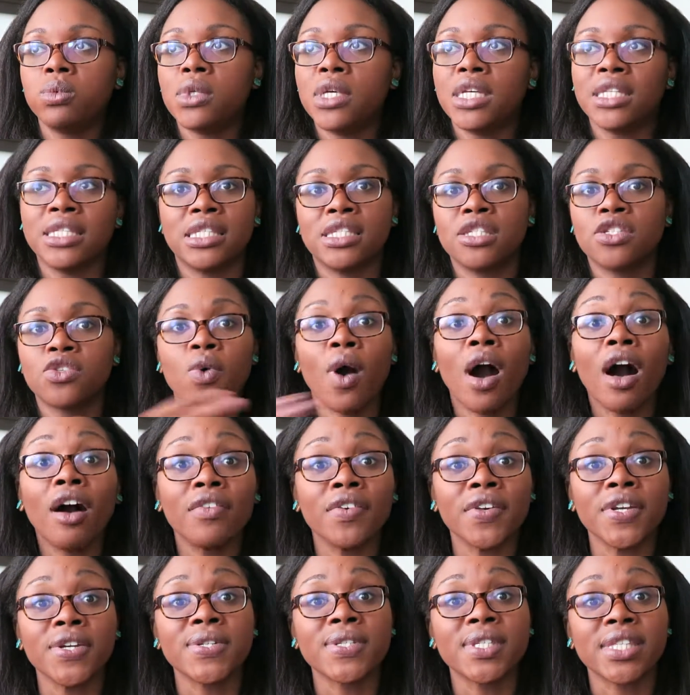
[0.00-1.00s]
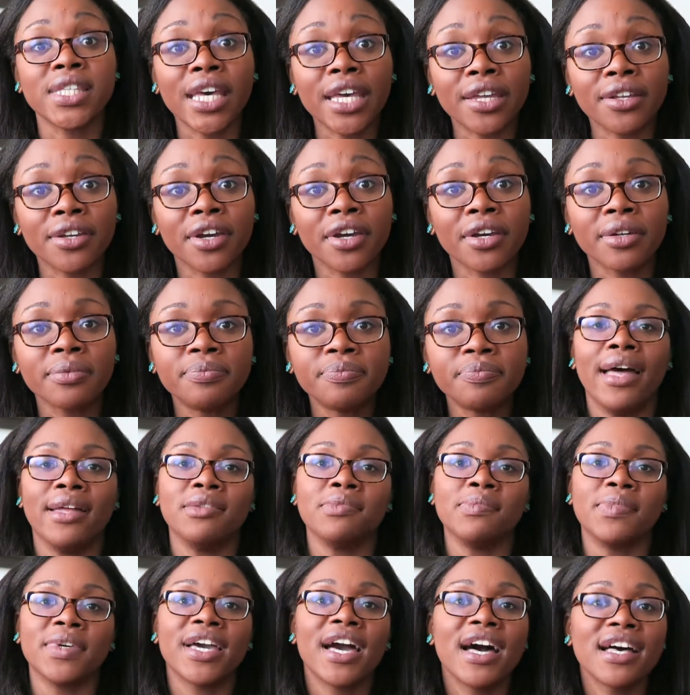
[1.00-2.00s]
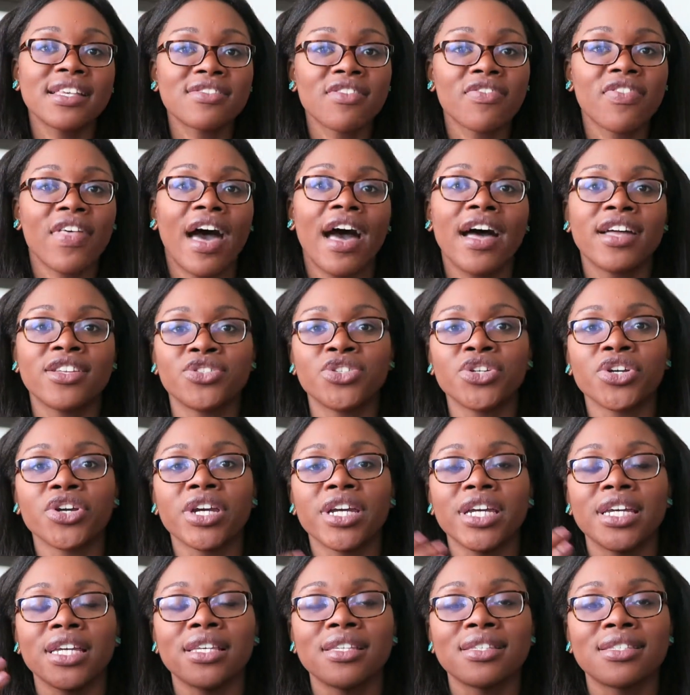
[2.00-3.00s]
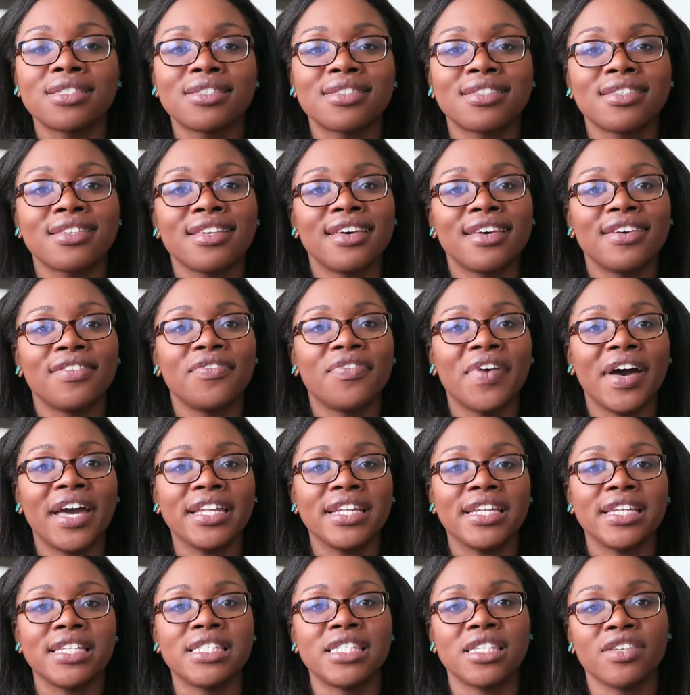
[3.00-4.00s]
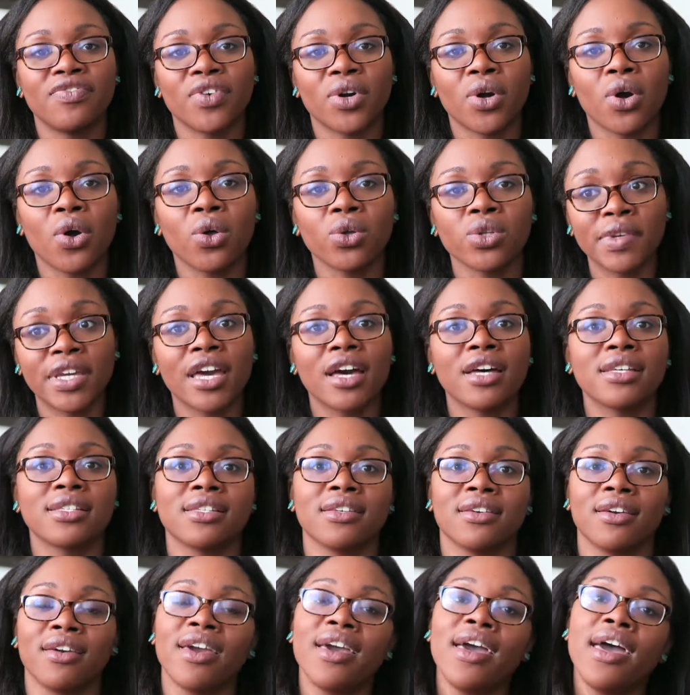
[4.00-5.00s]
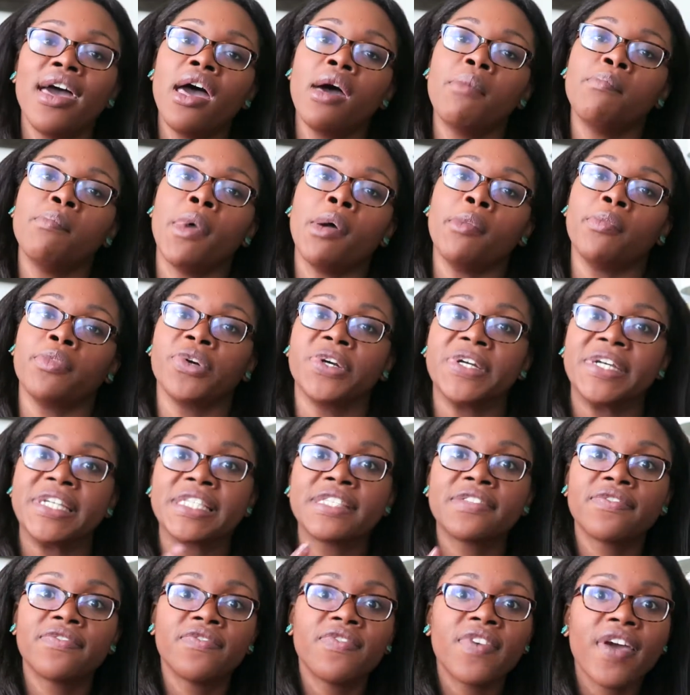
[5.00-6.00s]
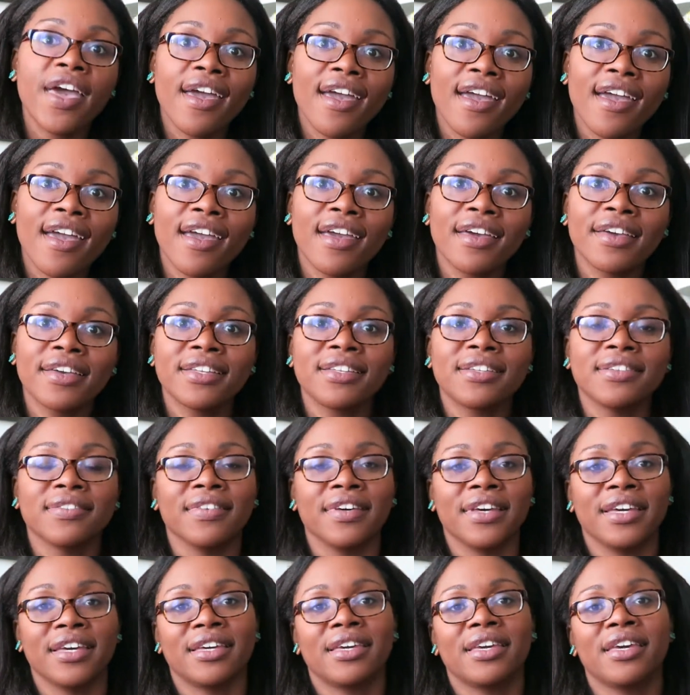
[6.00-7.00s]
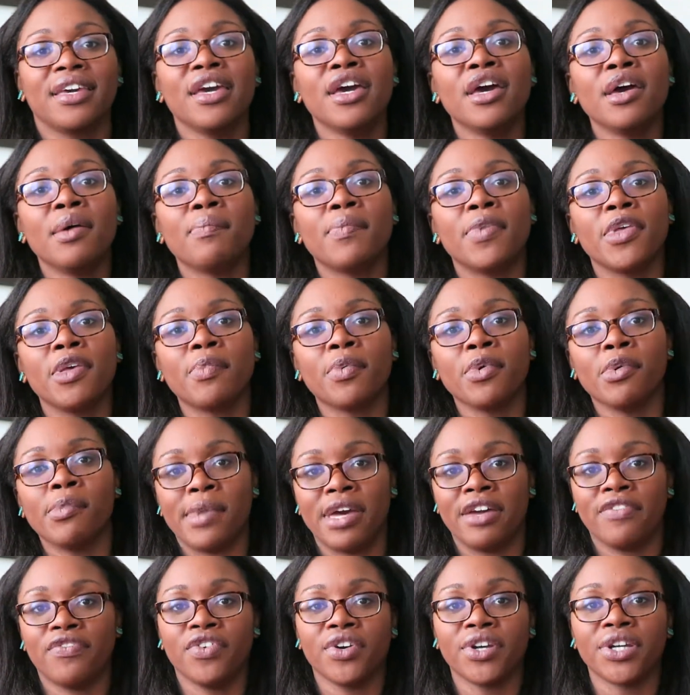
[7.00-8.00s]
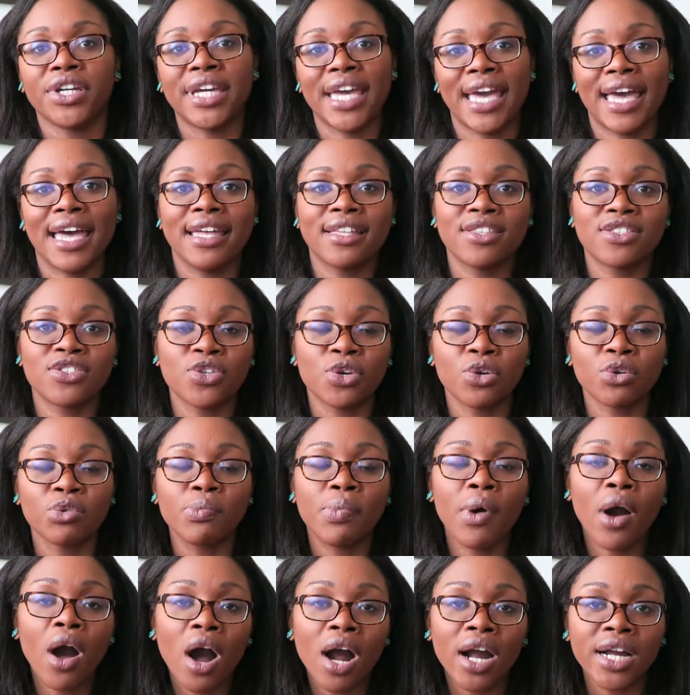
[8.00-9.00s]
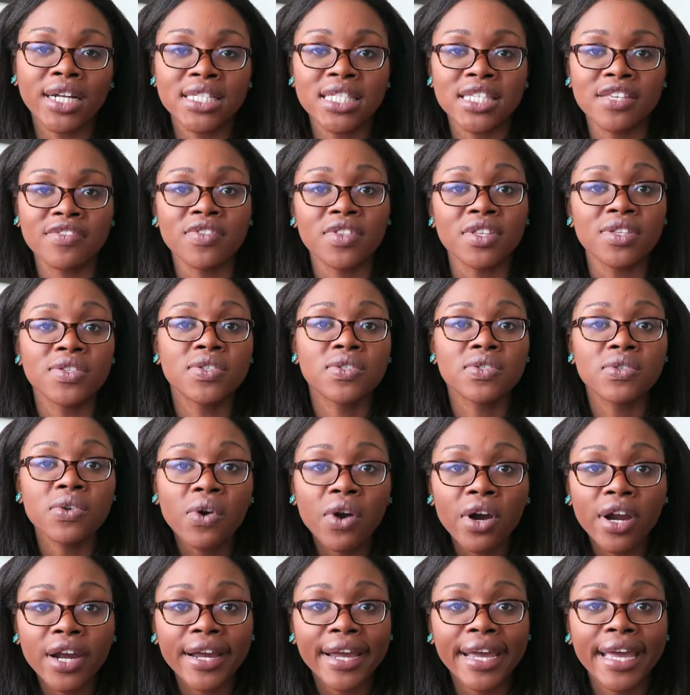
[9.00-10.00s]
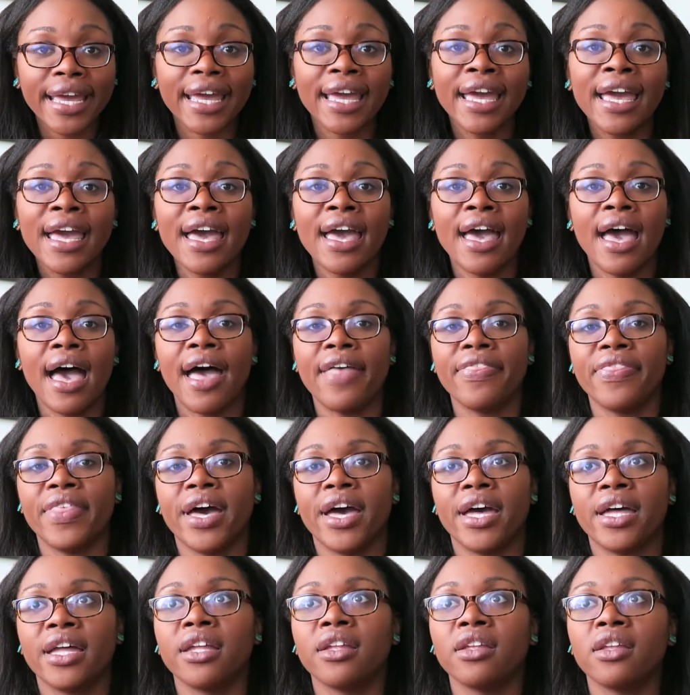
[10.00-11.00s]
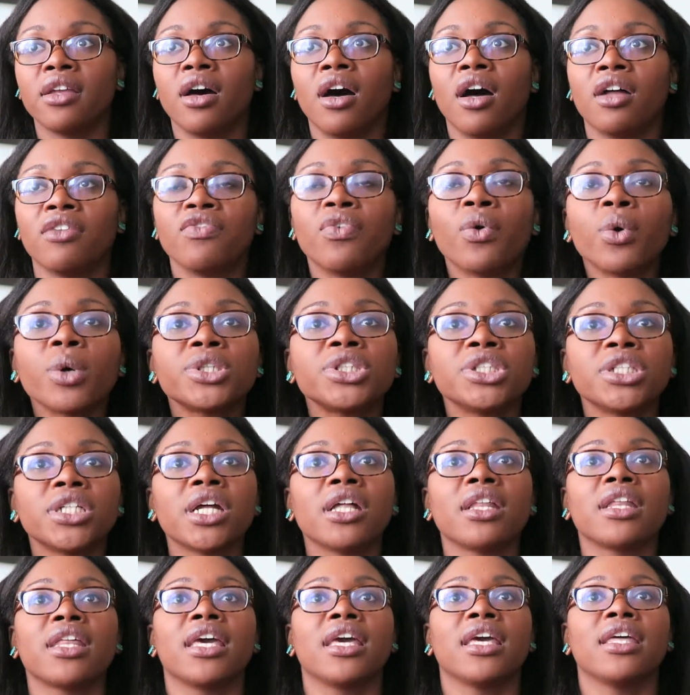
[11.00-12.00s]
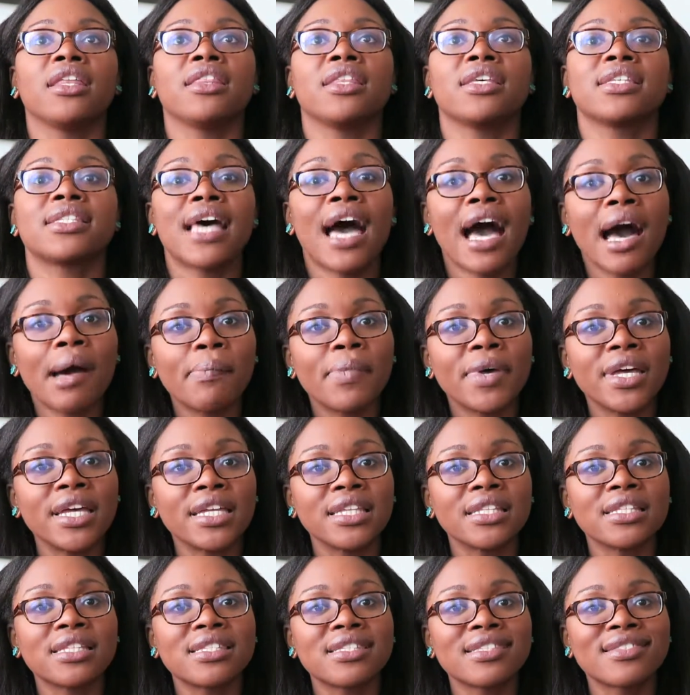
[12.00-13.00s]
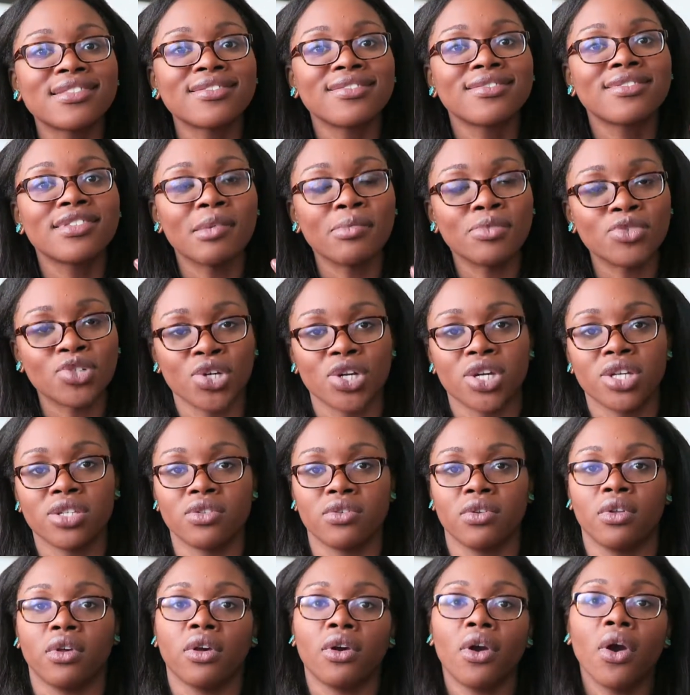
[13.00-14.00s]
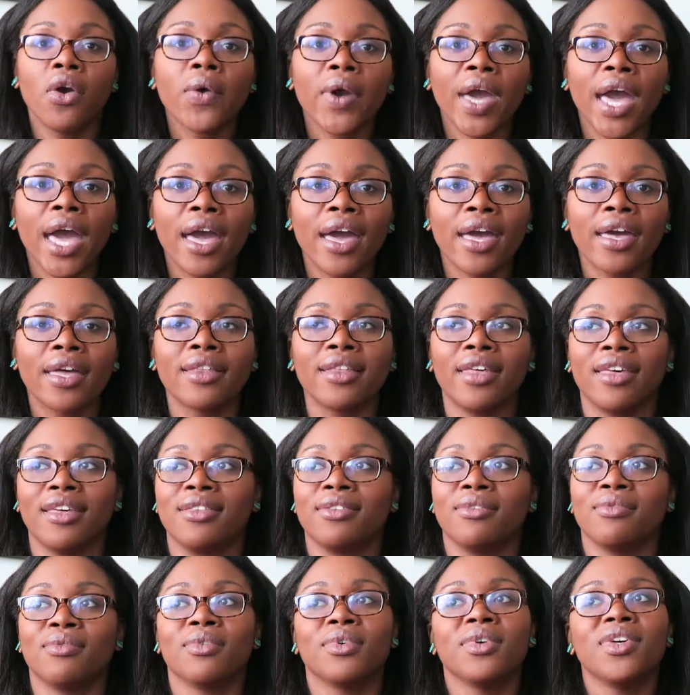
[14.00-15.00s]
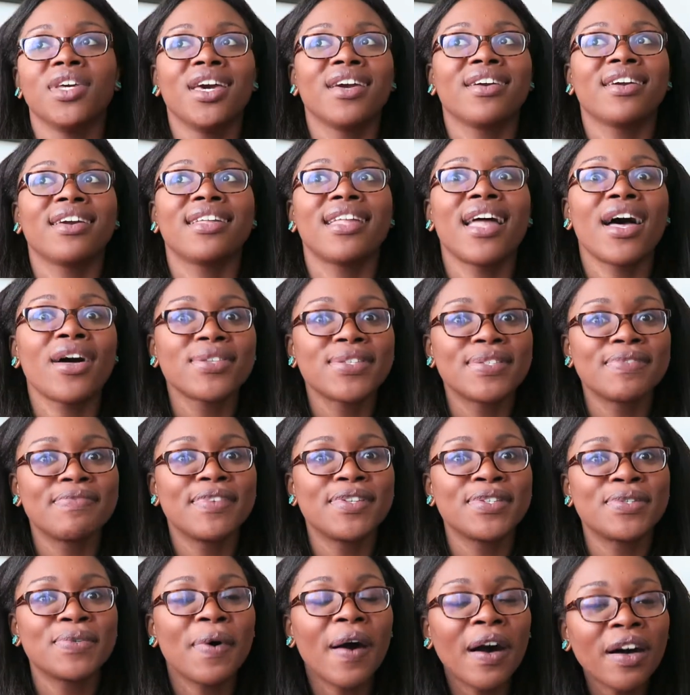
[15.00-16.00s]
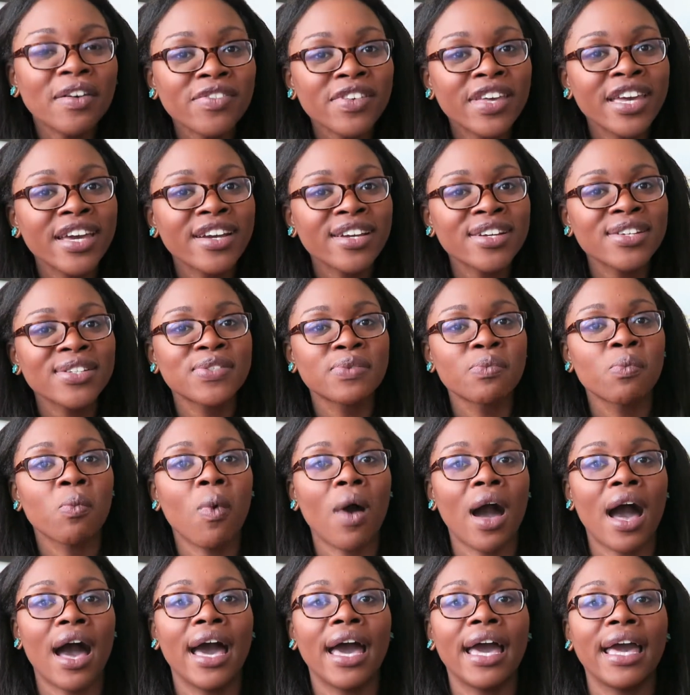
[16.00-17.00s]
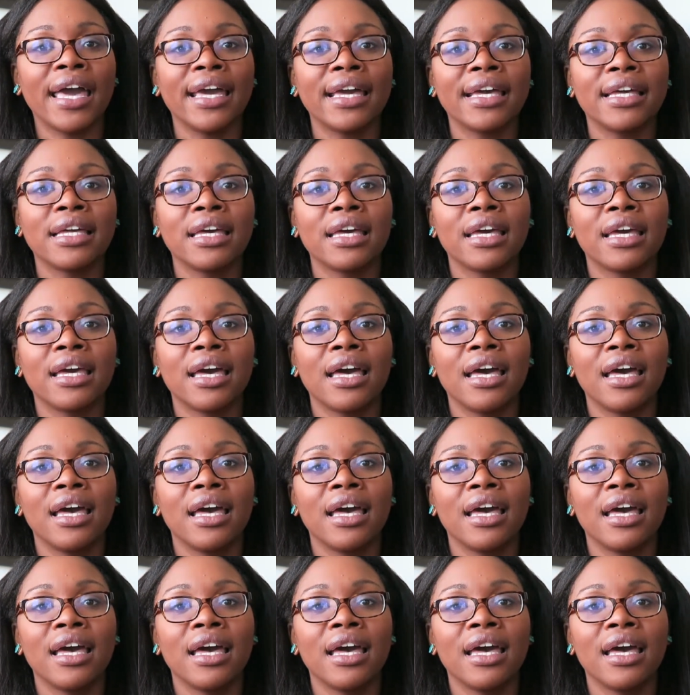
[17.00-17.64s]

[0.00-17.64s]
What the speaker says: it's 12 years later. And because of that, juries find it difficult because like memories fade, like people might forget certain parts of the story, and then unfortunately this happens. Some juries are like, okay, like, you know, it's been 12 years, why